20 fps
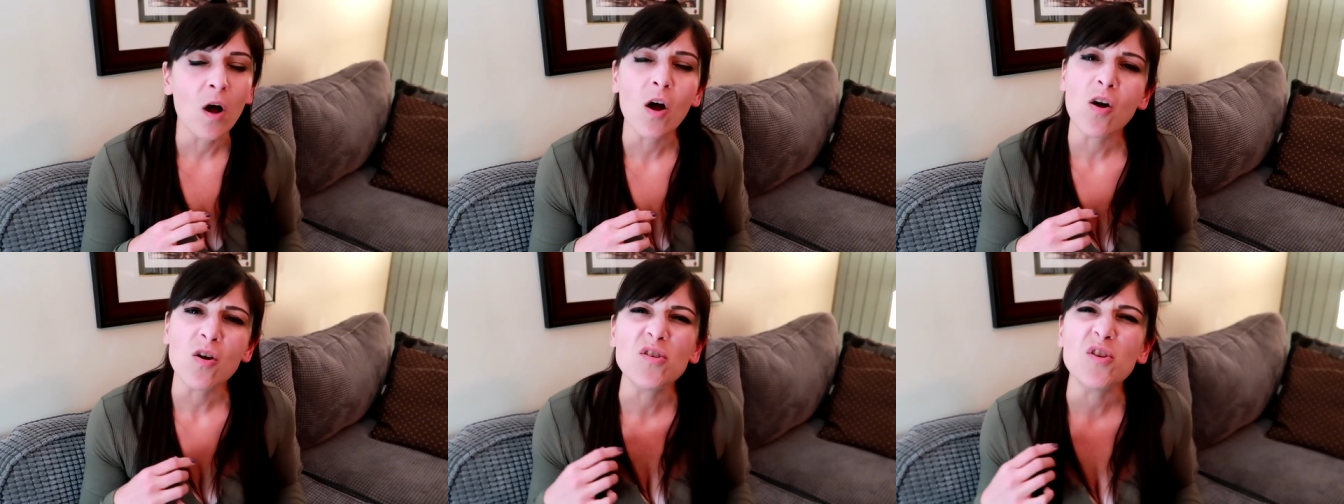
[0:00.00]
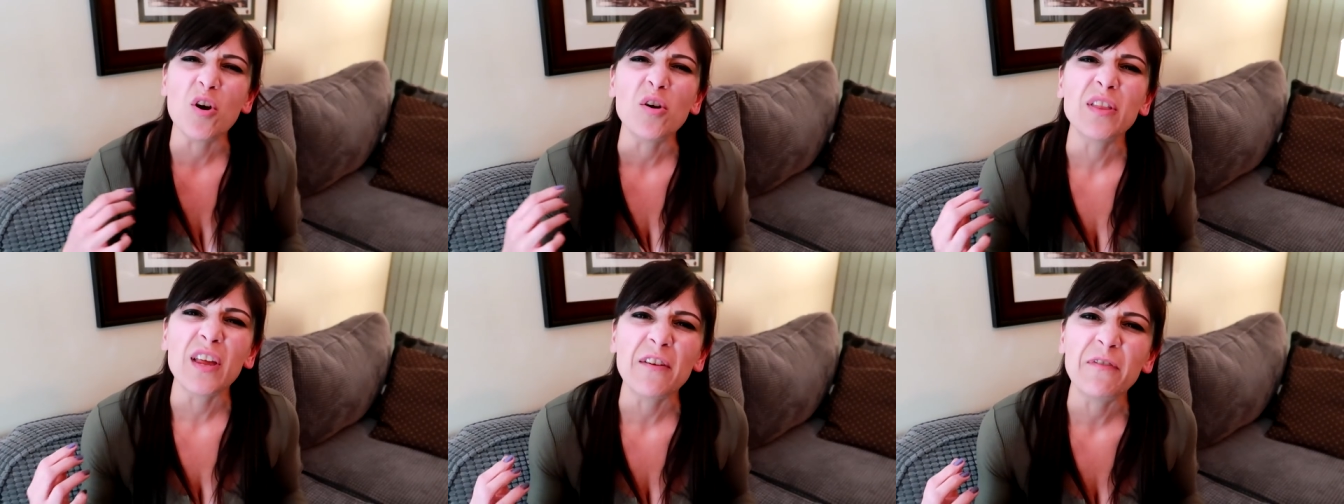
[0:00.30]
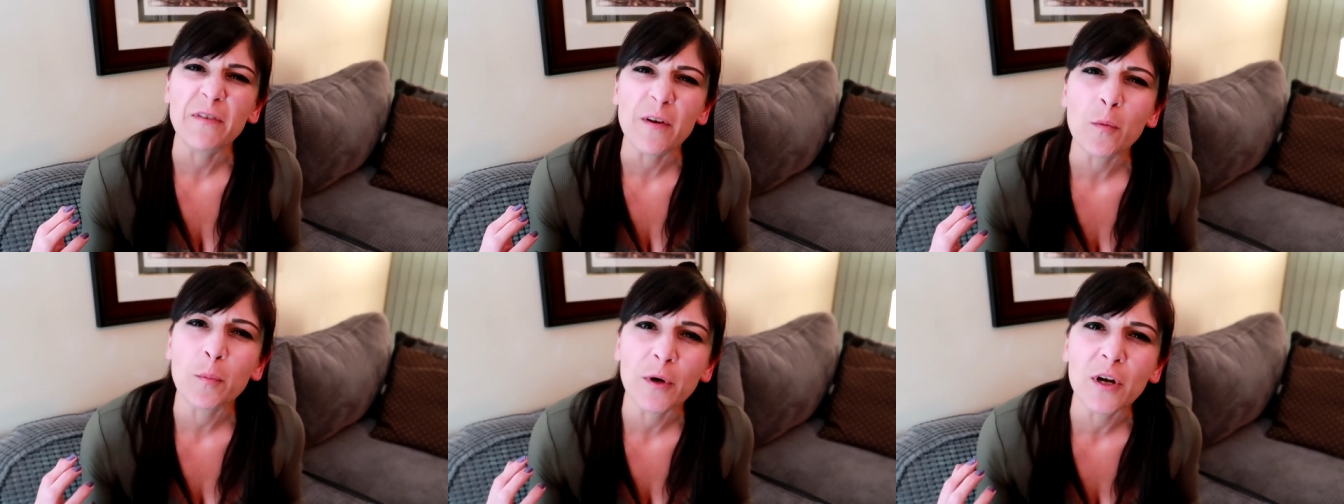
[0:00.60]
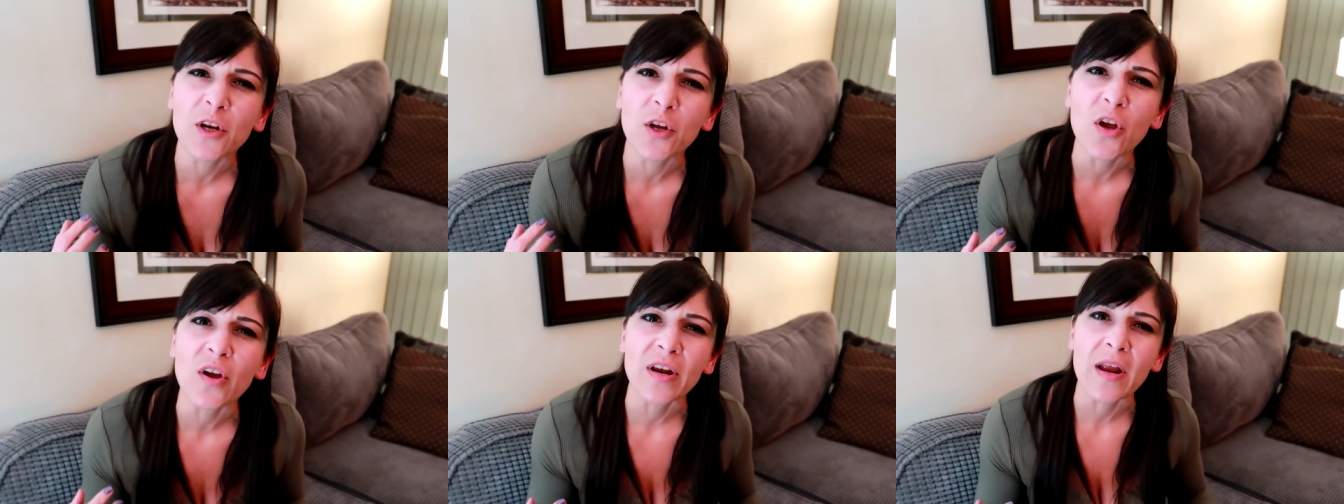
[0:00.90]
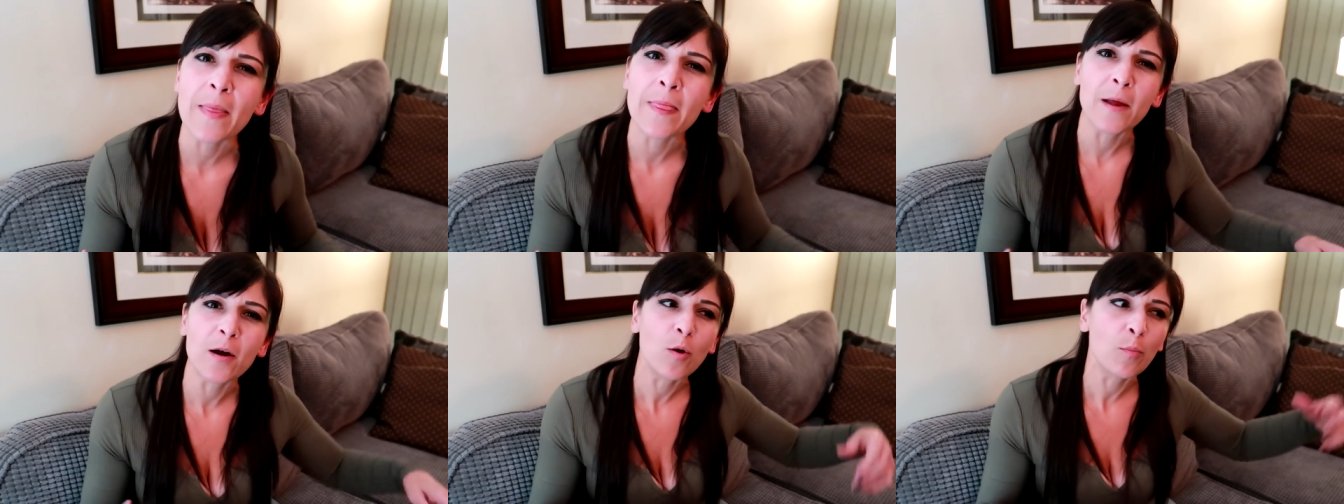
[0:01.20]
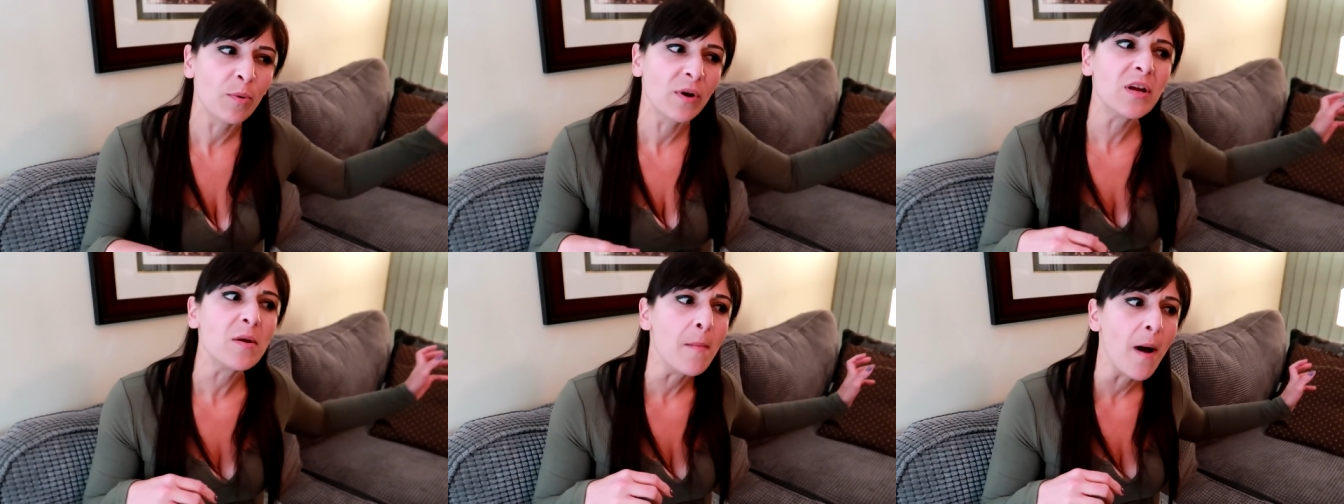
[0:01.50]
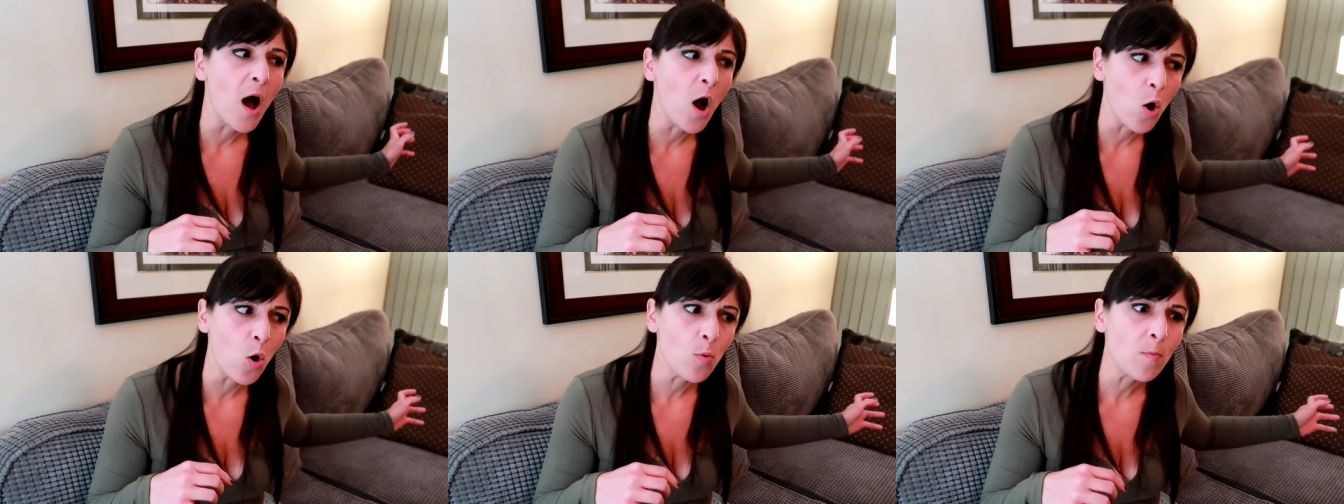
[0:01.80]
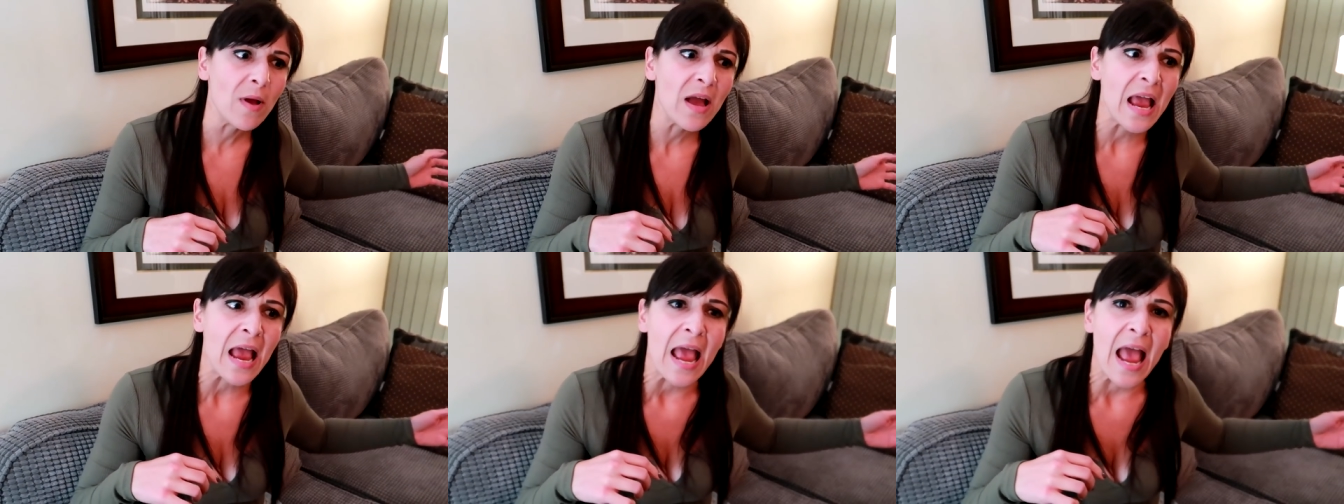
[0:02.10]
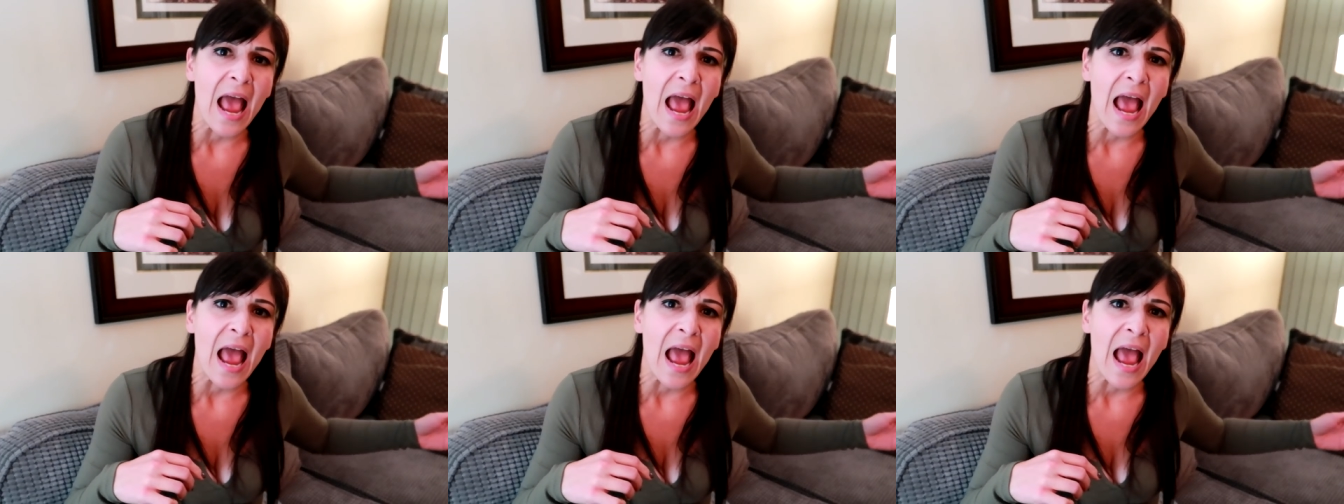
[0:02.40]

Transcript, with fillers: oh no, they feel pretty good, and then I'll bring them home,